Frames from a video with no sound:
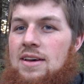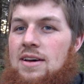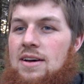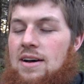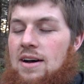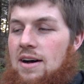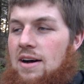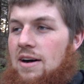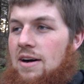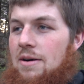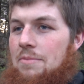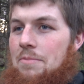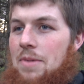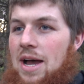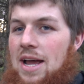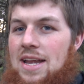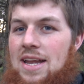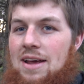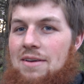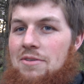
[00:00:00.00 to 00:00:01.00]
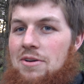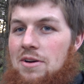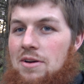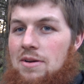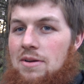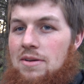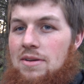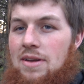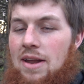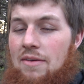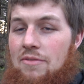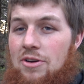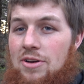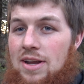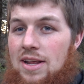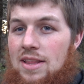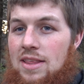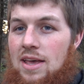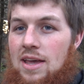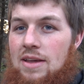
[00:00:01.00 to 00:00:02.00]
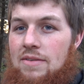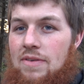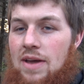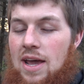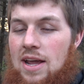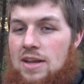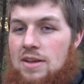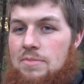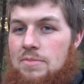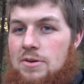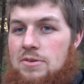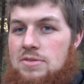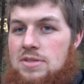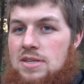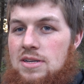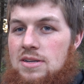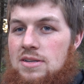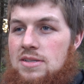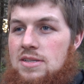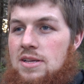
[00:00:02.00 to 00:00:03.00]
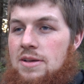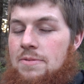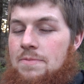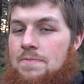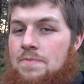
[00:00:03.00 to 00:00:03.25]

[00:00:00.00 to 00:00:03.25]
I never did like vacuum boosters,